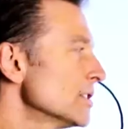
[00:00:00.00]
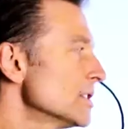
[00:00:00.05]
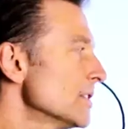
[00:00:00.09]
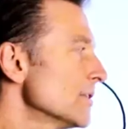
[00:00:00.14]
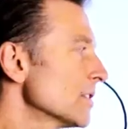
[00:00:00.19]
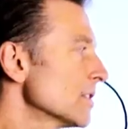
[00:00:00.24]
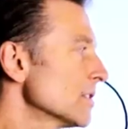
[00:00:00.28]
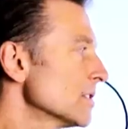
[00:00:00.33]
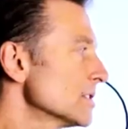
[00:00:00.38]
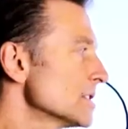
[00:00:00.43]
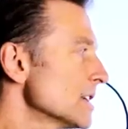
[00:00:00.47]

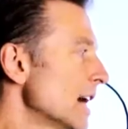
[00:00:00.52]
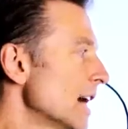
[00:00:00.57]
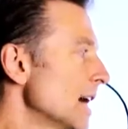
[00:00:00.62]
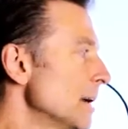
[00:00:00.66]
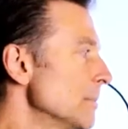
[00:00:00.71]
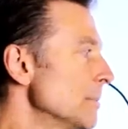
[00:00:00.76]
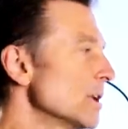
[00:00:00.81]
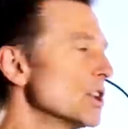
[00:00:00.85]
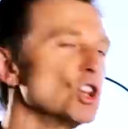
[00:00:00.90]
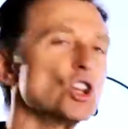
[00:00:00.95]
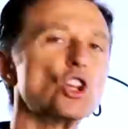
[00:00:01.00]
difficult
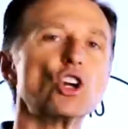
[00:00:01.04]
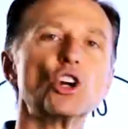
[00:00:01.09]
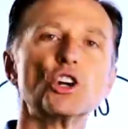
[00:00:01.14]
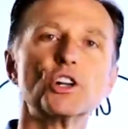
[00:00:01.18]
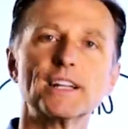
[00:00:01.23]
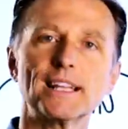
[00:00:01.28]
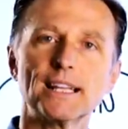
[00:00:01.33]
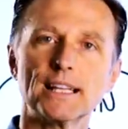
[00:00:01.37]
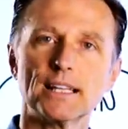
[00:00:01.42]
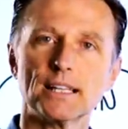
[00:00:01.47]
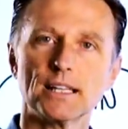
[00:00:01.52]
time
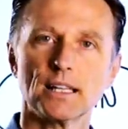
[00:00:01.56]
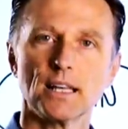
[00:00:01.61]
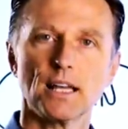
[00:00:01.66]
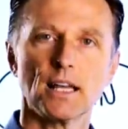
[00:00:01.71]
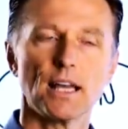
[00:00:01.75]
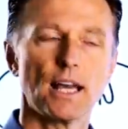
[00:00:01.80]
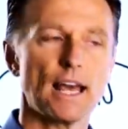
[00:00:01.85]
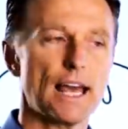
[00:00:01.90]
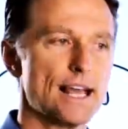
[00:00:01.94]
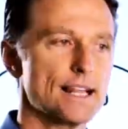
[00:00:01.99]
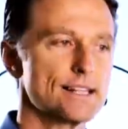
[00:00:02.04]
learning
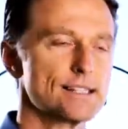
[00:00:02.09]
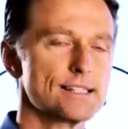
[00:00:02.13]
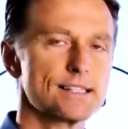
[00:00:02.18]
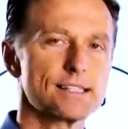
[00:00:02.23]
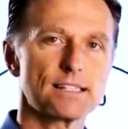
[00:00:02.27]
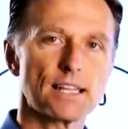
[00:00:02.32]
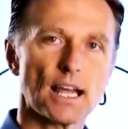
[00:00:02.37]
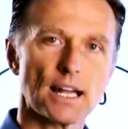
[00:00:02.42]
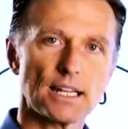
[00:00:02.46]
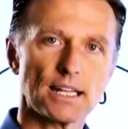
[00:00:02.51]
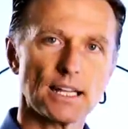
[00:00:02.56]
and
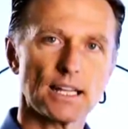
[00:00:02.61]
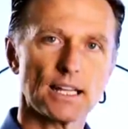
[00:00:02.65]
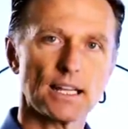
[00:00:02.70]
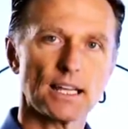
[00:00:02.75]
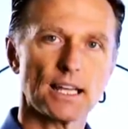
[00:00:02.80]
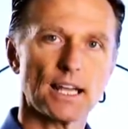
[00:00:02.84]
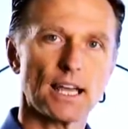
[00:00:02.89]
studying